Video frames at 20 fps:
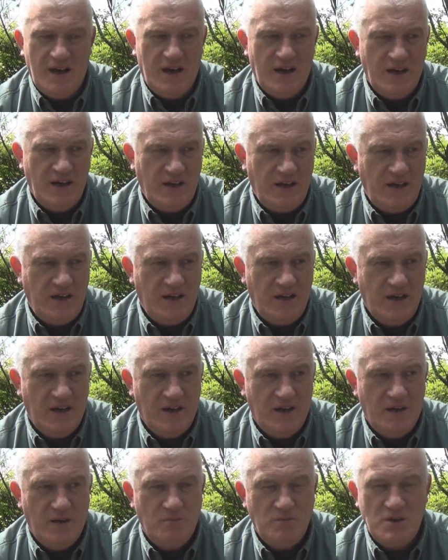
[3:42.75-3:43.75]
a
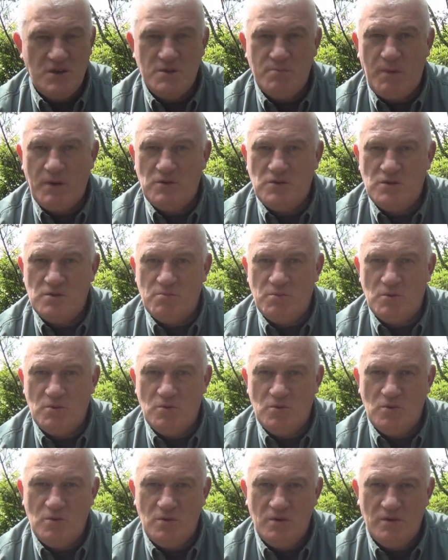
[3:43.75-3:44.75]

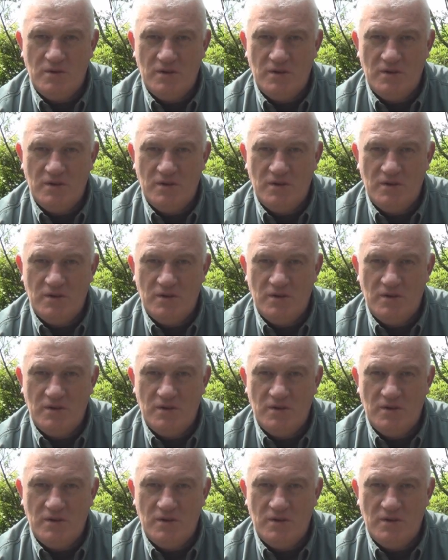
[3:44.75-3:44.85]
disposable